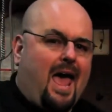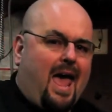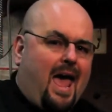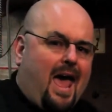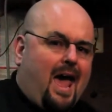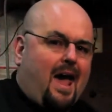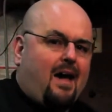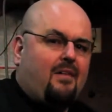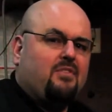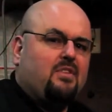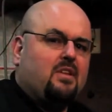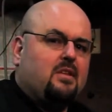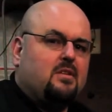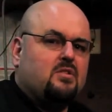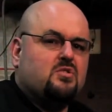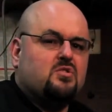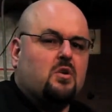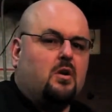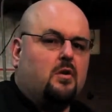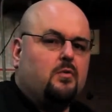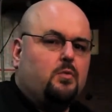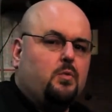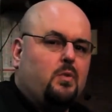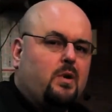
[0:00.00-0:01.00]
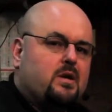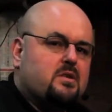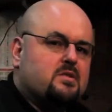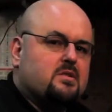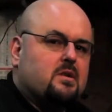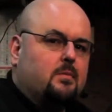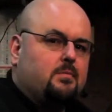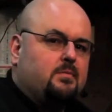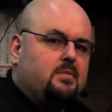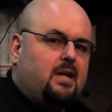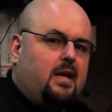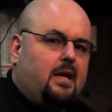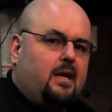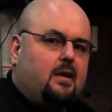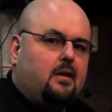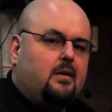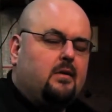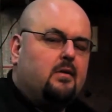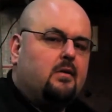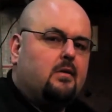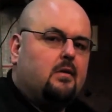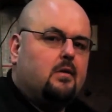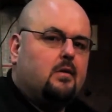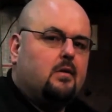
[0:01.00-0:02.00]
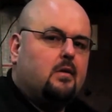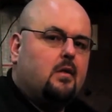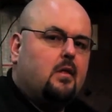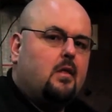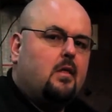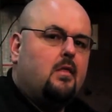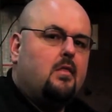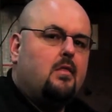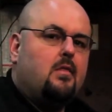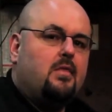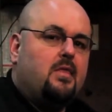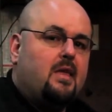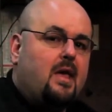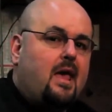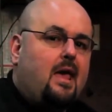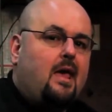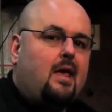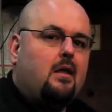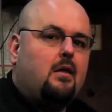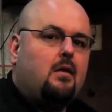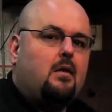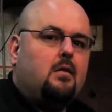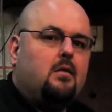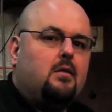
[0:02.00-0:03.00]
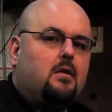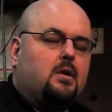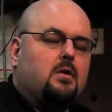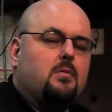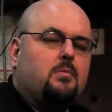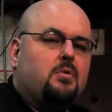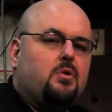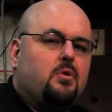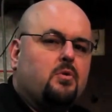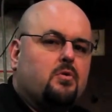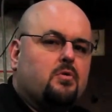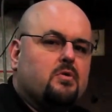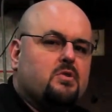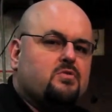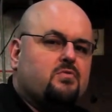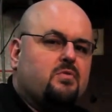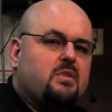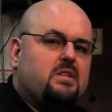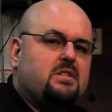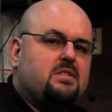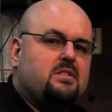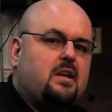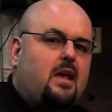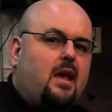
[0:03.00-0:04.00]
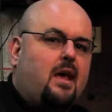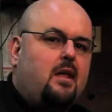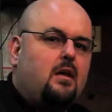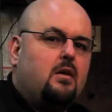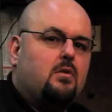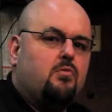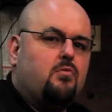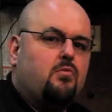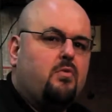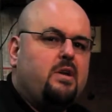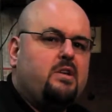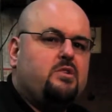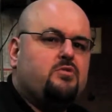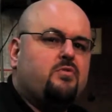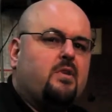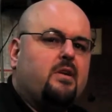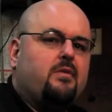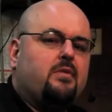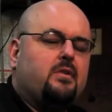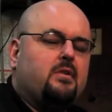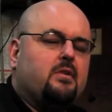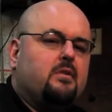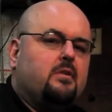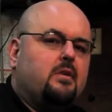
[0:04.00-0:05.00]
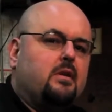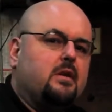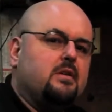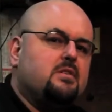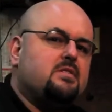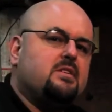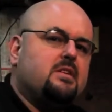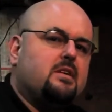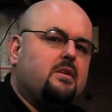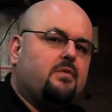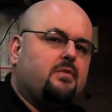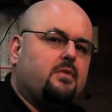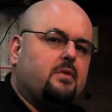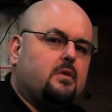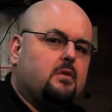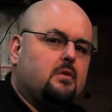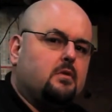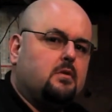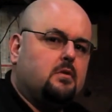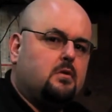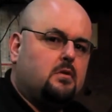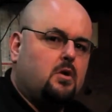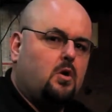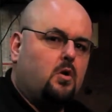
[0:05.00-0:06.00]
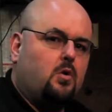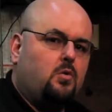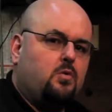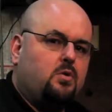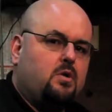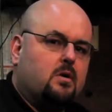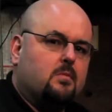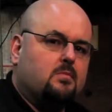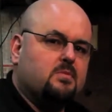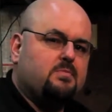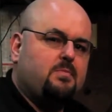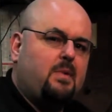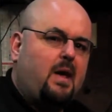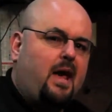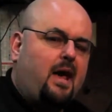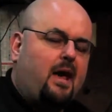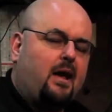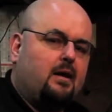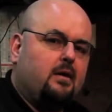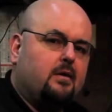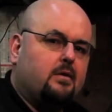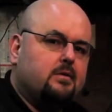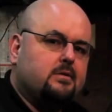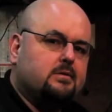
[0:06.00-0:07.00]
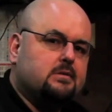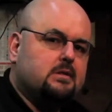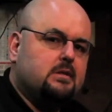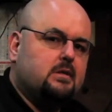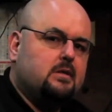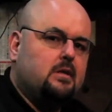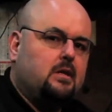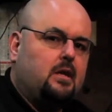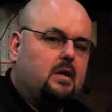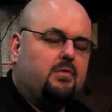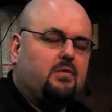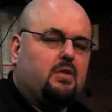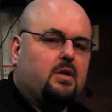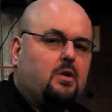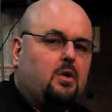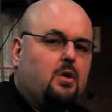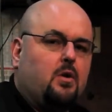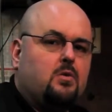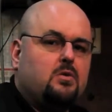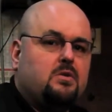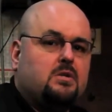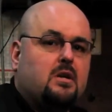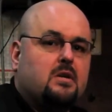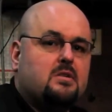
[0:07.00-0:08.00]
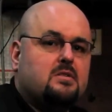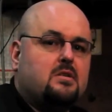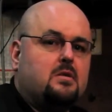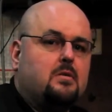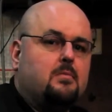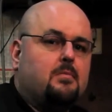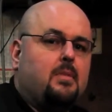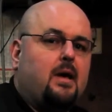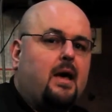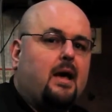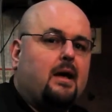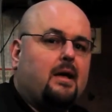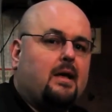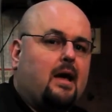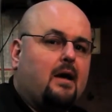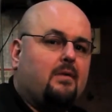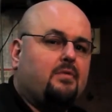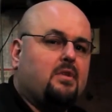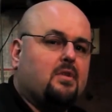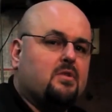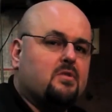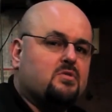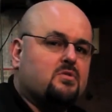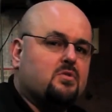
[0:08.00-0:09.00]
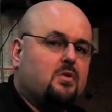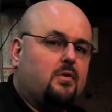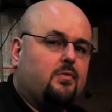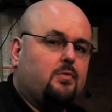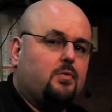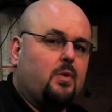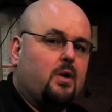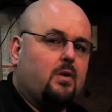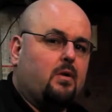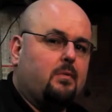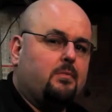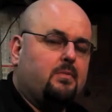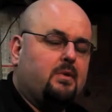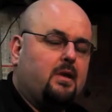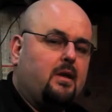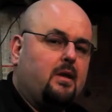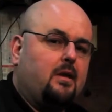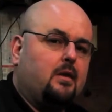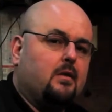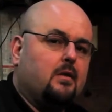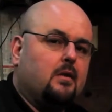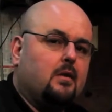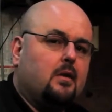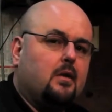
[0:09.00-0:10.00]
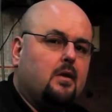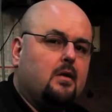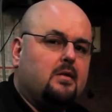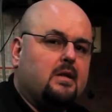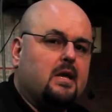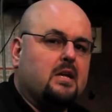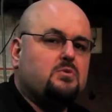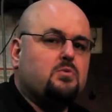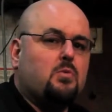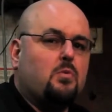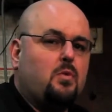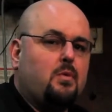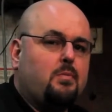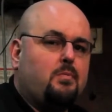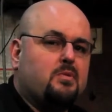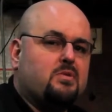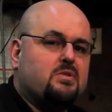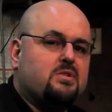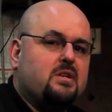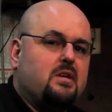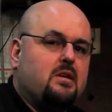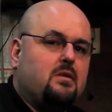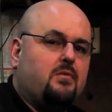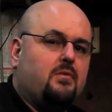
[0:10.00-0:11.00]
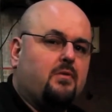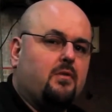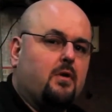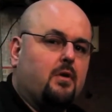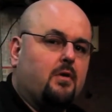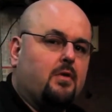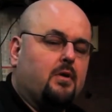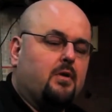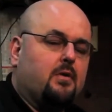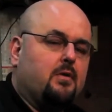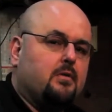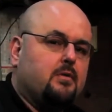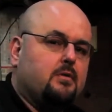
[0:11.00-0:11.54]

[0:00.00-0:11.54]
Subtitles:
After the software is updated, then the computer is reset, redriven, and see if the code comes back. If the code does come back after the software update, that's when we proceed further.